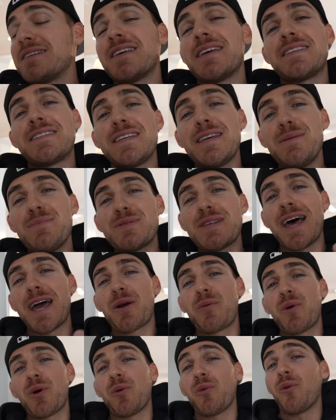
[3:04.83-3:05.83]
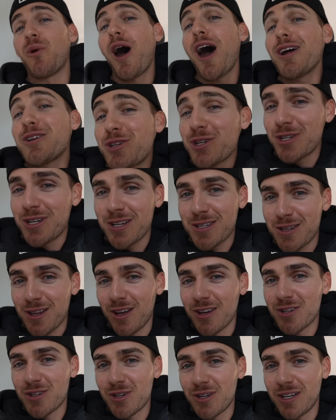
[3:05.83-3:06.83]
Because it seems fine. Like when Roger does
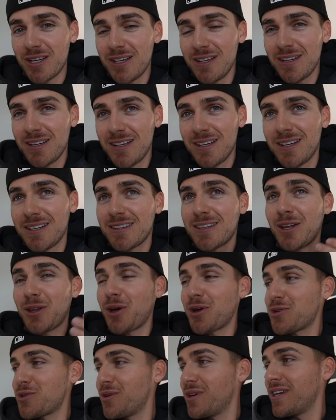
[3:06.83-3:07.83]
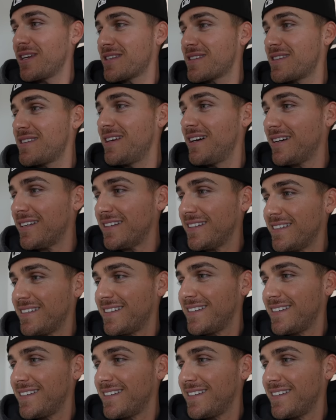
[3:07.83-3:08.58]
laundry, the laundry gets done.